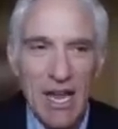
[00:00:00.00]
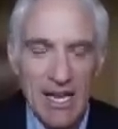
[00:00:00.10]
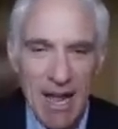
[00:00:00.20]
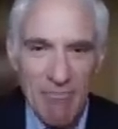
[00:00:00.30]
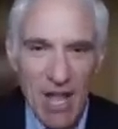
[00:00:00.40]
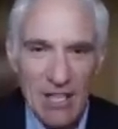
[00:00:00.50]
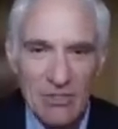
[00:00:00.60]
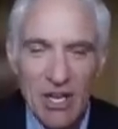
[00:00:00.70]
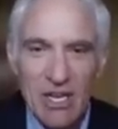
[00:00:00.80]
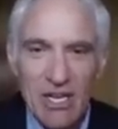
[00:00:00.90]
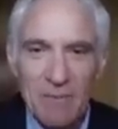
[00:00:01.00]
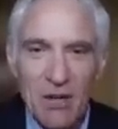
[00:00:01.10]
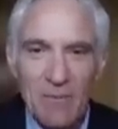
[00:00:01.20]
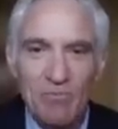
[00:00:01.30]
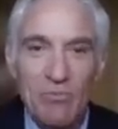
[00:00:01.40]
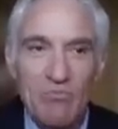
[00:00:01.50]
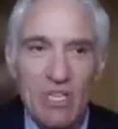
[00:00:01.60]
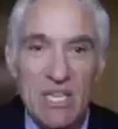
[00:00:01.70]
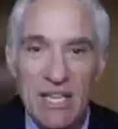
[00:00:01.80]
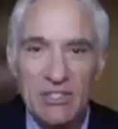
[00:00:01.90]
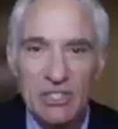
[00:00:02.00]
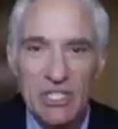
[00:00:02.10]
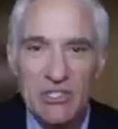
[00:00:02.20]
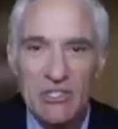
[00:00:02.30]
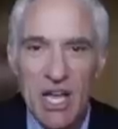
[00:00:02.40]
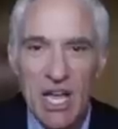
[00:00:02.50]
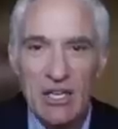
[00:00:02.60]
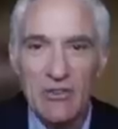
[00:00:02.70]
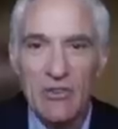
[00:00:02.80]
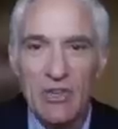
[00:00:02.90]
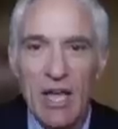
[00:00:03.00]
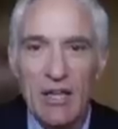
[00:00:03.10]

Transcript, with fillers: And I'm not talking about PhD science,